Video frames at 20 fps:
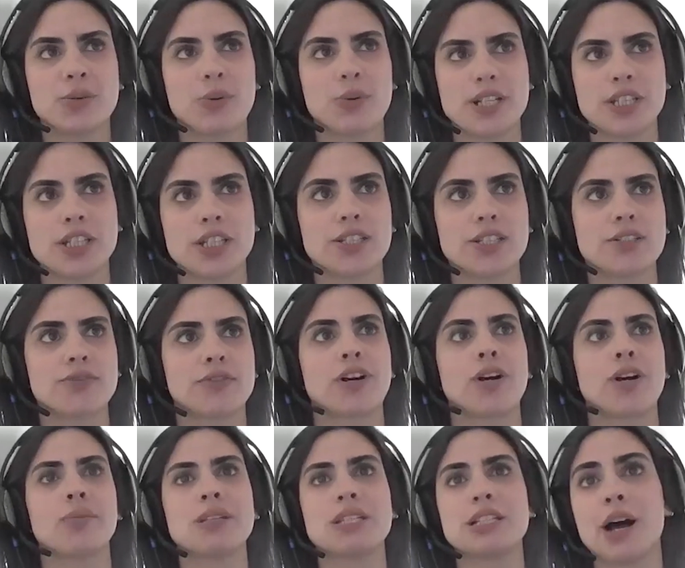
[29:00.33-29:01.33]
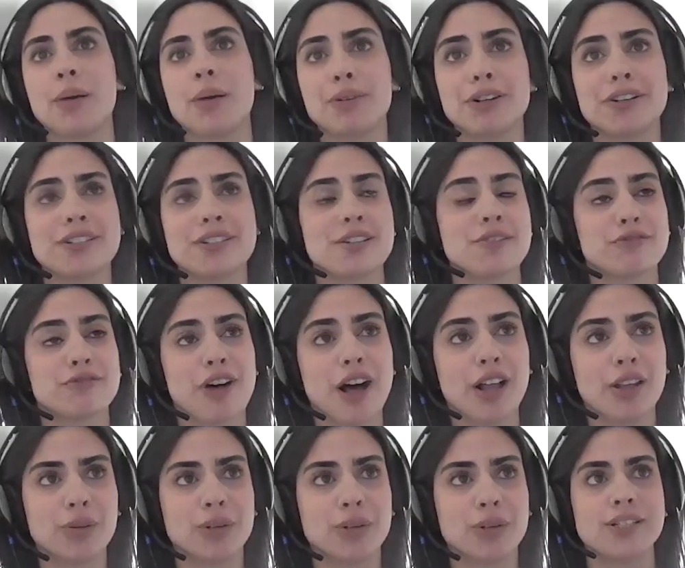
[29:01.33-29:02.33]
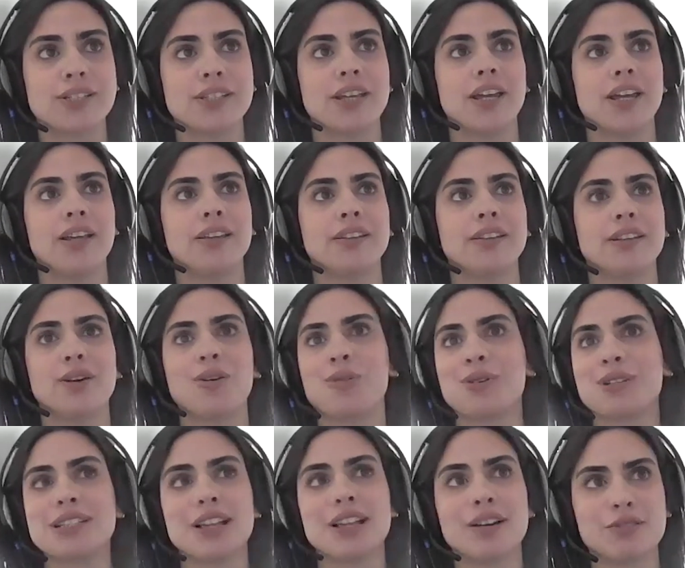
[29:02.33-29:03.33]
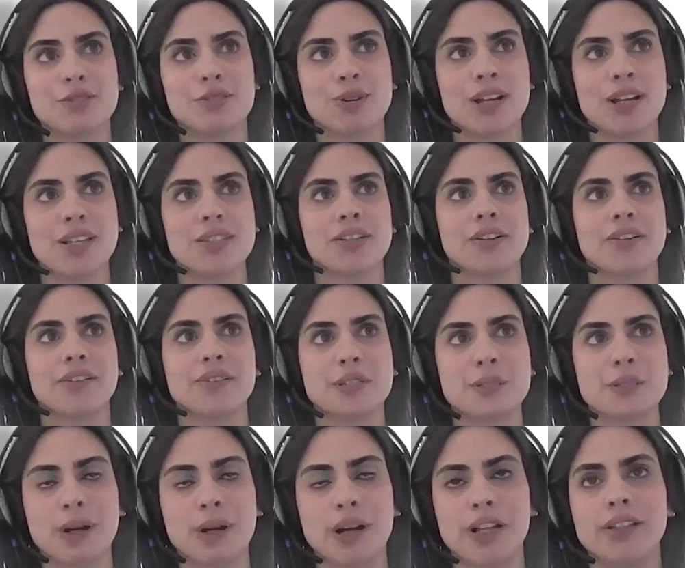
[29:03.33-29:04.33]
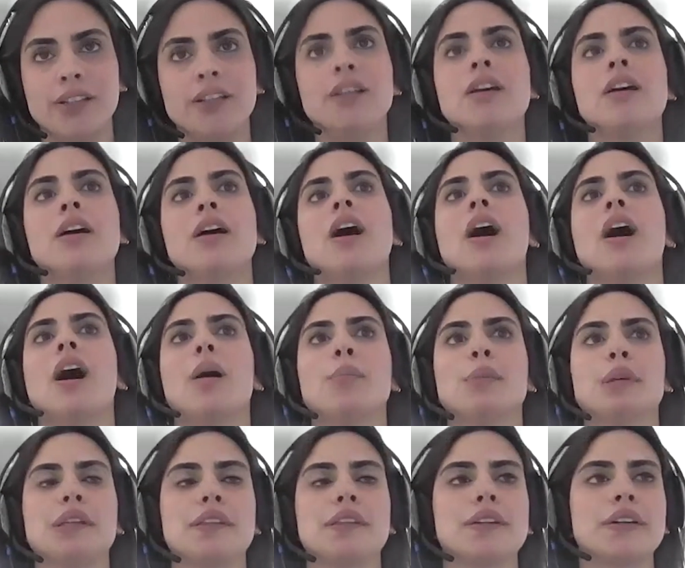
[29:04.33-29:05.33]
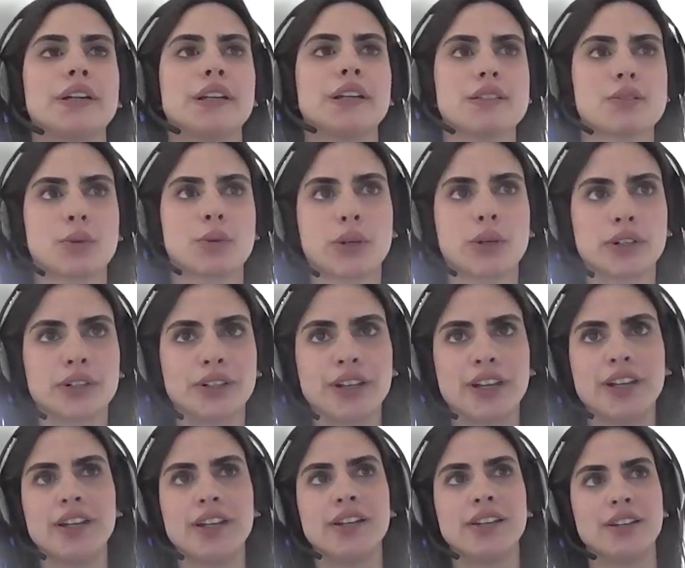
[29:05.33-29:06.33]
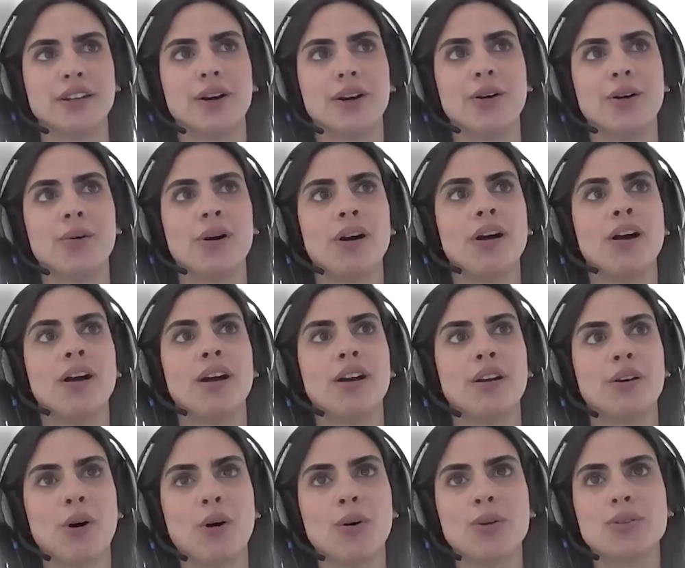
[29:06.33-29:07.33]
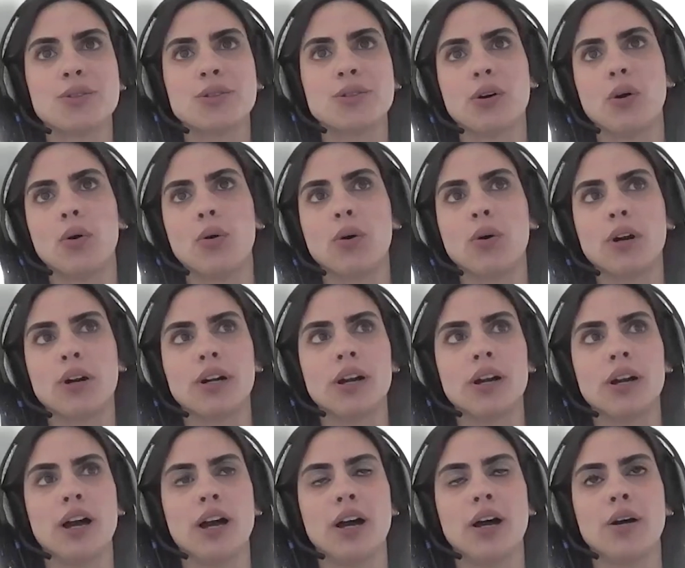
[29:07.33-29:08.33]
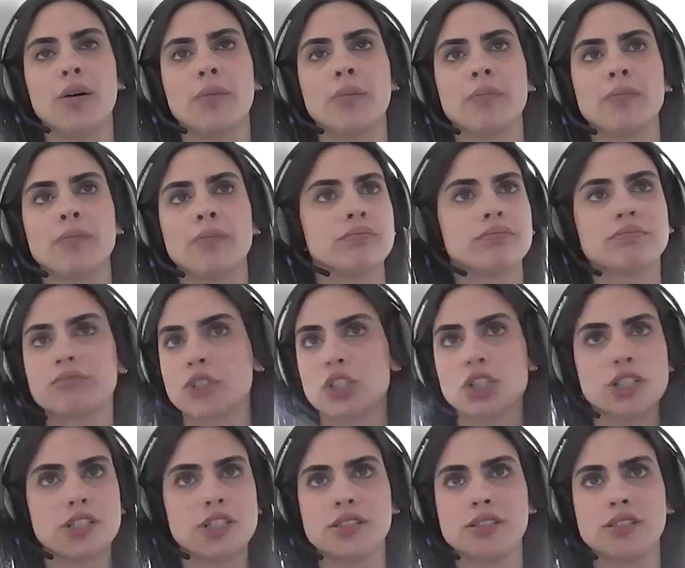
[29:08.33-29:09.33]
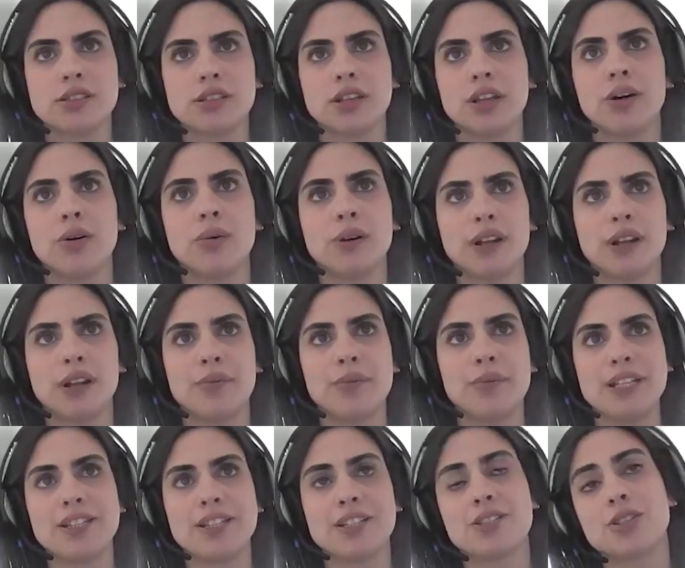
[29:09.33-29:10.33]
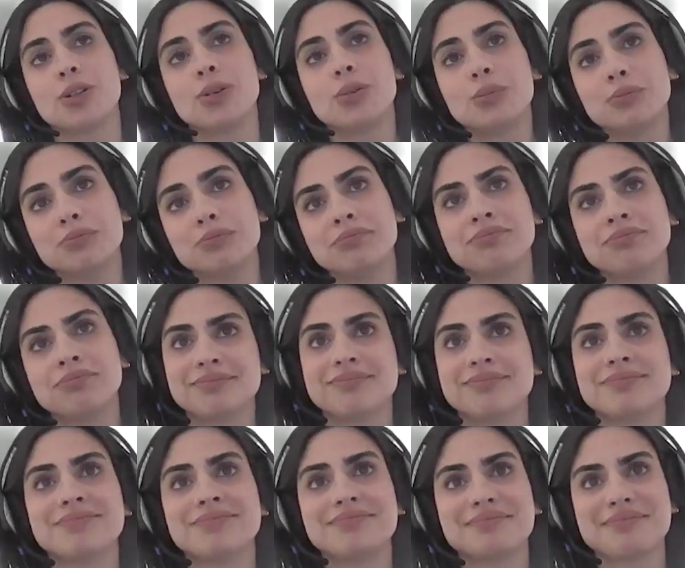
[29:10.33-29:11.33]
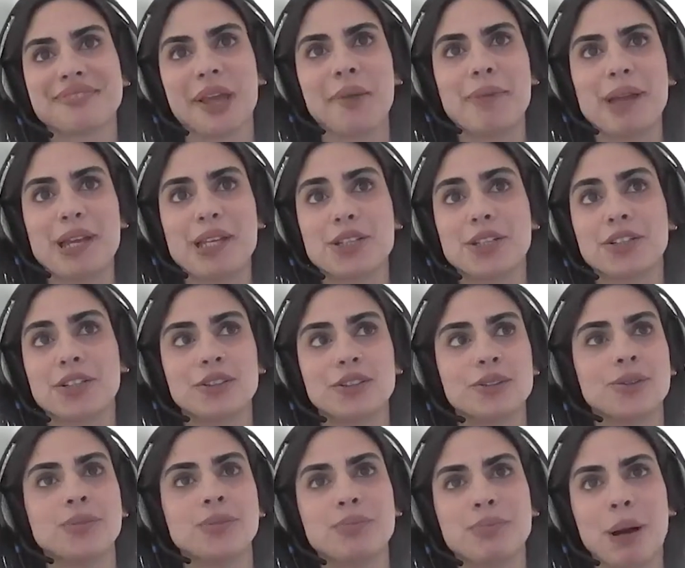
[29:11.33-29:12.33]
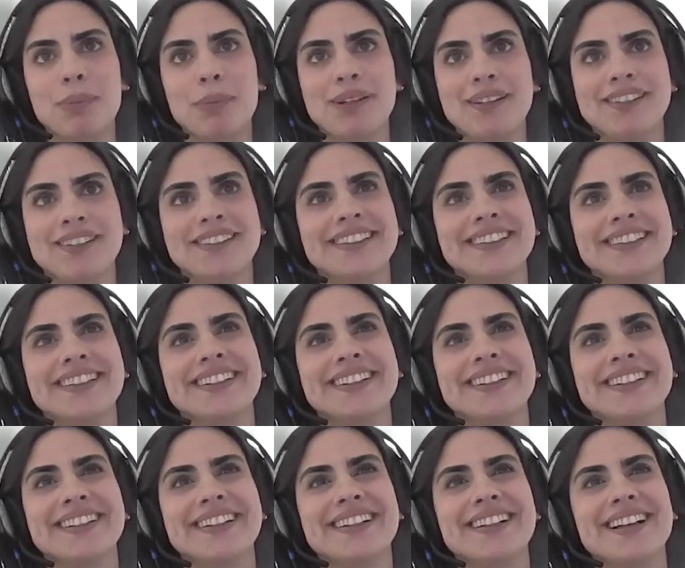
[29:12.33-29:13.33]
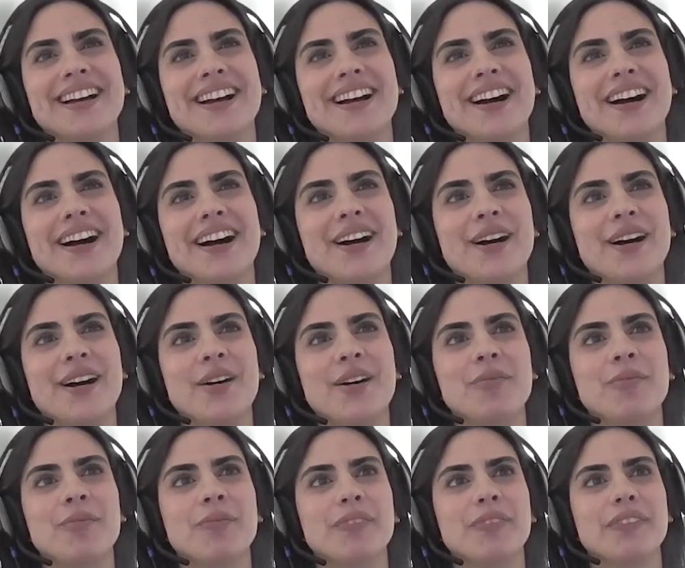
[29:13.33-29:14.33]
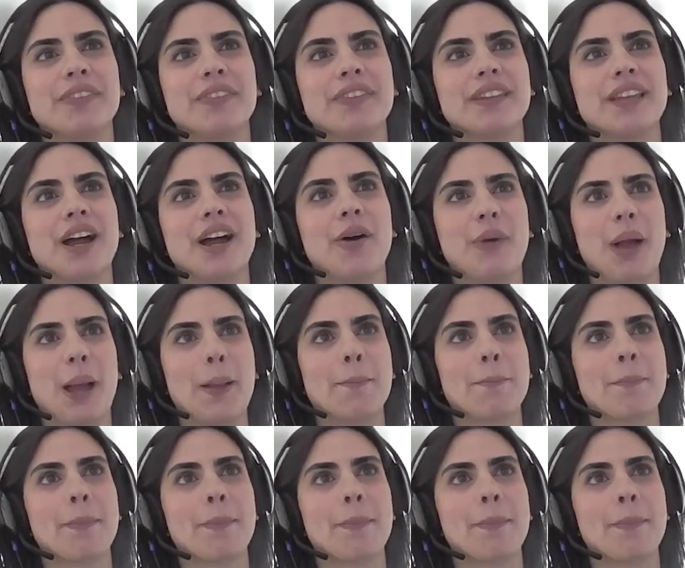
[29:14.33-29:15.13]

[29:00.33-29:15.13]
questions from his copiers and followers, and he always loves to answer and respond, either in his quarterly, calls or just in a message. So make sure to pop in. Okay,